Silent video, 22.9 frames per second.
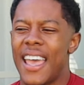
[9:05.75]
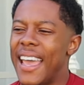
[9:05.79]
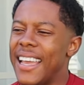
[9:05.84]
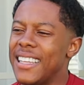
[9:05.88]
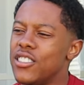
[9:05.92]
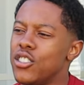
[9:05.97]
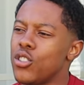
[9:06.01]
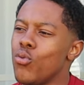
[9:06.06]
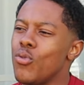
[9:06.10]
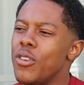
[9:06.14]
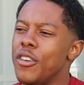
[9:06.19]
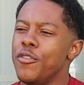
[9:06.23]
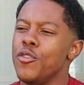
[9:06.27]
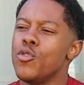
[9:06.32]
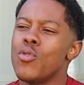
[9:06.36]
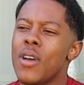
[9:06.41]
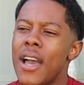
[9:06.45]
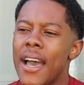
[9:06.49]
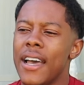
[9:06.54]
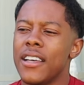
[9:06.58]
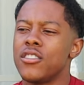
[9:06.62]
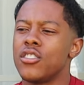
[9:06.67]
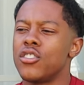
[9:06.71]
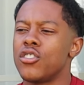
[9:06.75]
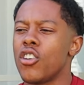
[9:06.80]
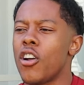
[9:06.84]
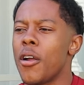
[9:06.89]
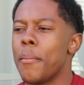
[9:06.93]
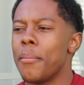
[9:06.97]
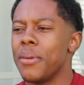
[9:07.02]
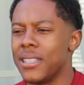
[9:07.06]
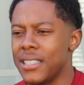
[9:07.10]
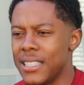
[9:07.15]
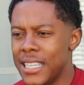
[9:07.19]
And so if you guys
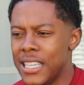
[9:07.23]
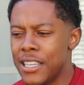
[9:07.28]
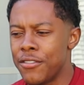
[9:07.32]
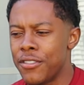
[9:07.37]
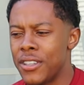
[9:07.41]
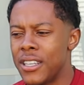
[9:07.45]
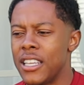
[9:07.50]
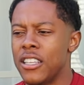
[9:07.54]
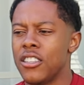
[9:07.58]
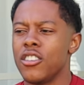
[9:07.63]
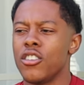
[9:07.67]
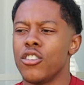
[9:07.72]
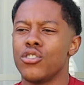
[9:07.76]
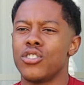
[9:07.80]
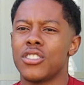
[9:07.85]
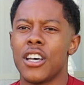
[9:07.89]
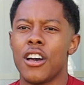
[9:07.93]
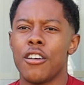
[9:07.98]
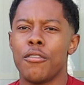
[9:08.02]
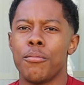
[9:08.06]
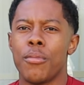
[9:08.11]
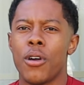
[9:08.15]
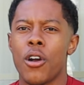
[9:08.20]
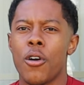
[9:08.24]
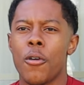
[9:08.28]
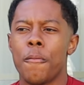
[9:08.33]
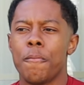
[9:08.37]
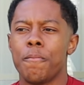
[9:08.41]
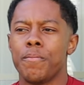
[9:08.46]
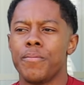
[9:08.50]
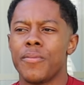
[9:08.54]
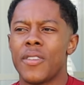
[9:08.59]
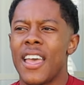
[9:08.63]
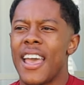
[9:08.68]
start believing in yourself, bro,
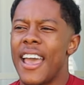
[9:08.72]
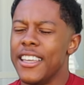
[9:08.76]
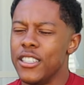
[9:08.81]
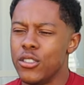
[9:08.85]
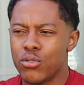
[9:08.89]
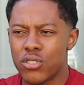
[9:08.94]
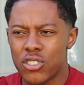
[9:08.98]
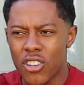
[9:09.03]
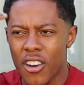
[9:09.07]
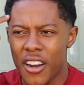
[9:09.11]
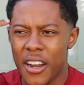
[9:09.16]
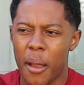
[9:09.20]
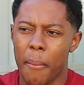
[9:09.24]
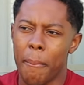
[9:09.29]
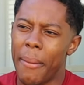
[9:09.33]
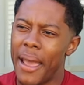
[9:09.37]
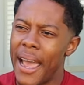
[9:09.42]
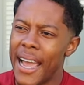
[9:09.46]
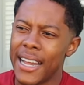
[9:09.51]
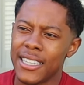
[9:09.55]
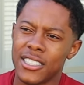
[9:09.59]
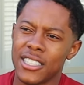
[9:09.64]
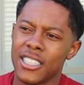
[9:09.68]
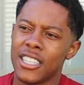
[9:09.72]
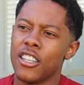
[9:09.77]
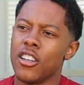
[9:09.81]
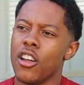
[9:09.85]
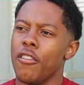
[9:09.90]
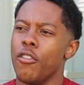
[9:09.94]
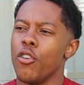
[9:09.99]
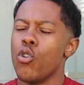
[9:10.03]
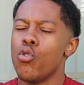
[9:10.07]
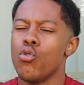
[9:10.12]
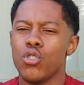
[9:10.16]
and you start imagining
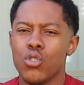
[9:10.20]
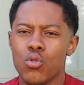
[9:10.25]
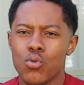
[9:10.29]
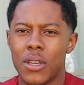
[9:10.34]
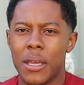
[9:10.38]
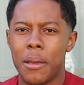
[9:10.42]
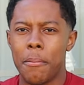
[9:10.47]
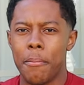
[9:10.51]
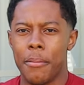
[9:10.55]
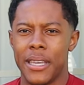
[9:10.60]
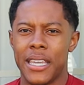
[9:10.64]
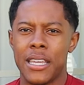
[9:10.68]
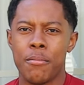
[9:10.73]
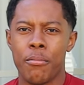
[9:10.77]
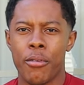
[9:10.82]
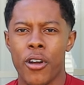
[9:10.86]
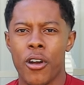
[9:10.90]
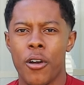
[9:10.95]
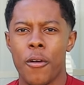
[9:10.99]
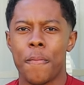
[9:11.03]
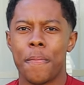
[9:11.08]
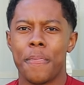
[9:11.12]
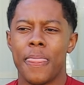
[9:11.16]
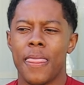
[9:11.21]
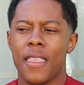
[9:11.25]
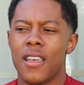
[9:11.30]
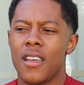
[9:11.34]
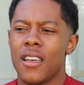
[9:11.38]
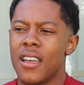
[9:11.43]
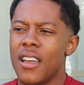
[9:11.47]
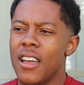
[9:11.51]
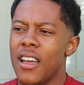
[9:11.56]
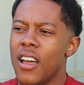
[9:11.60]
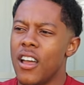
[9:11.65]
of who you can be, bro,
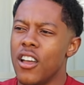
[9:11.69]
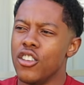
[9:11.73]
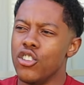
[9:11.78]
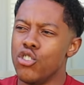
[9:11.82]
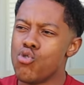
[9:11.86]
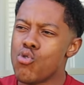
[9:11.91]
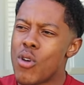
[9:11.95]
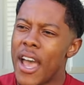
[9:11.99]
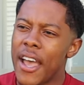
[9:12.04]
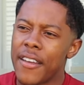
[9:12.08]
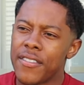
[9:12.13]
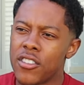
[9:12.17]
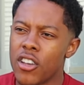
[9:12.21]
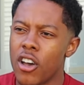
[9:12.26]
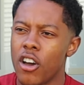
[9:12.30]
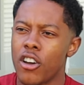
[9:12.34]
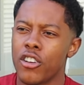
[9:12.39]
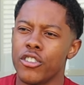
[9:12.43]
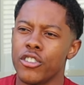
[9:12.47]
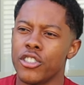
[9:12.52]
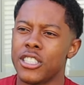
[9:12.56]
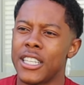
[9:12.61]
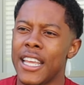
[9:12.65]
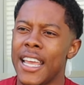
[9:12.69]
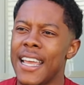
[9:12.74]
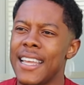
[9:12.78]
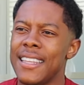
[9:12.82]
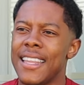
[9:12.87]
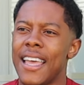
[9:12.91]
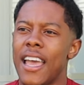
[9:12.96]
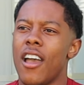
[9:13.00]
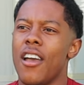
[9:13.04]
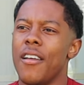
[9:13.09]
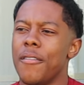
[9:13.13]
you have to
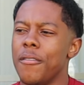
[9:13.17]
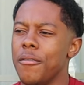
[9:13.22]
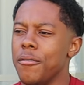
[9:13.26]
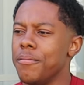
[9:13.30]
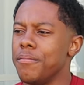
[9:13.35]
understand that